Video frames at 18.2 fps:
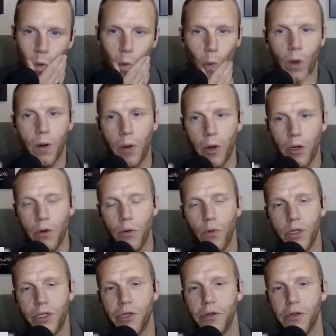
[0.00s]
Oh, what about
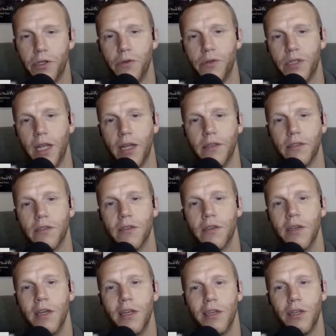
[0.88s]
you? What's your two
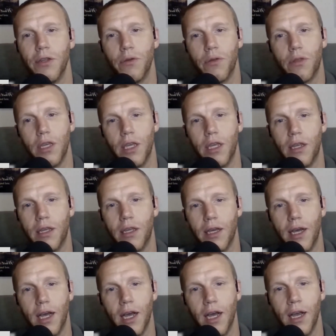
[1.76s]
cents? Do you
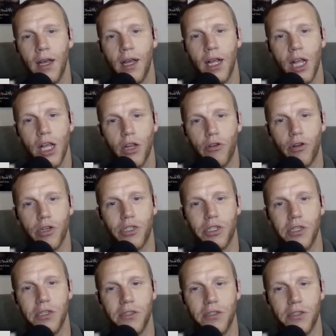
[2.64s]
think uh,
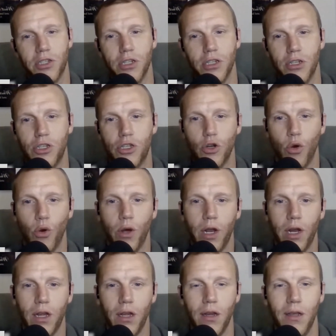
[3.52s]
Christians should
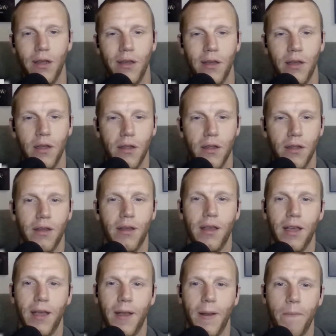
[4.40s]
join
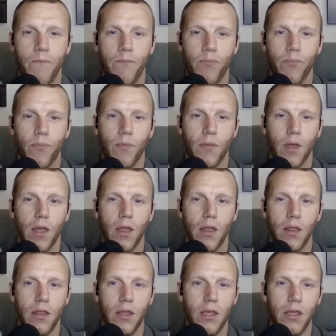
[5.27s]
um,
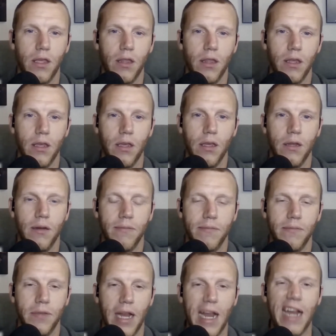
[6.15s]
the the
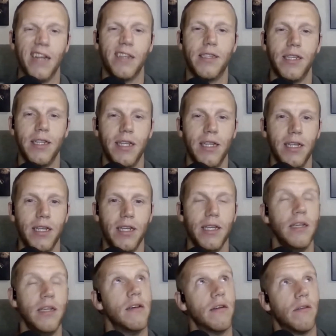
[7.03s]

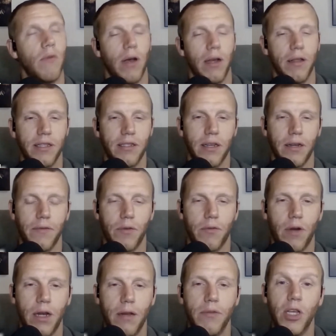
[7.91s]
anti? Well, that's not
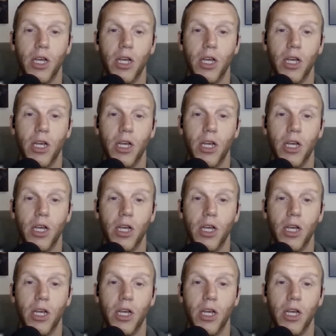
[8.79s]
even right.